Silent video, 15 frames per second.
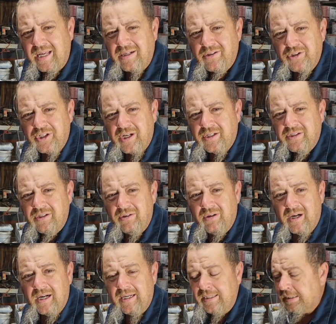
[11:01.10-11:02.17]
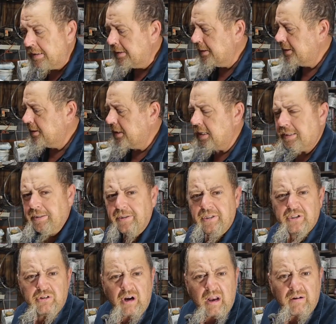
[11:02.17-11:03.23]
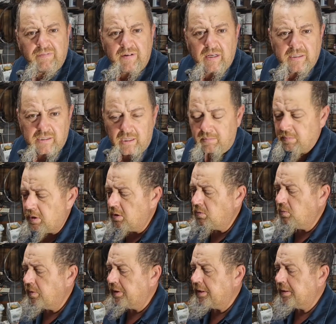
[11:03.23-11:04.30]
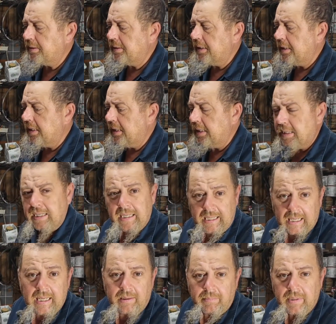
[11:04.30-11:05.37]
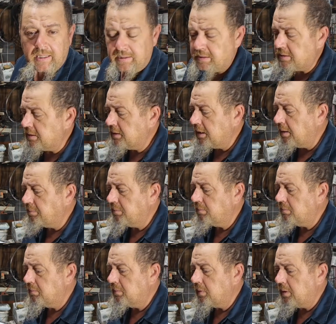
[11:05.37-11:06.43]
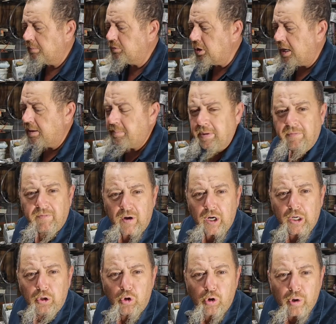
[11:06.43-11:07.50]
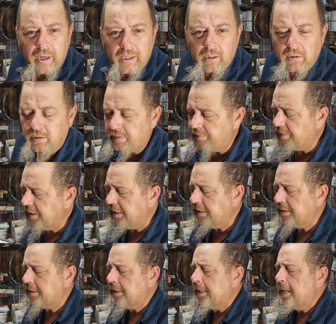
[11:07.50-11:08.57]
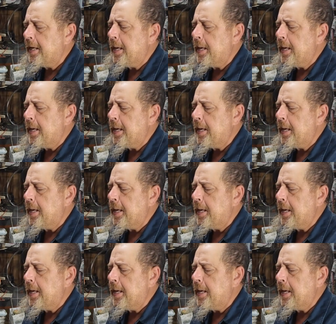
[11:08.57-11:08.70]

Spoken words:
ain't adjusted right. You're just trying to find something wrong with it, and I'm trying to be very critical of these,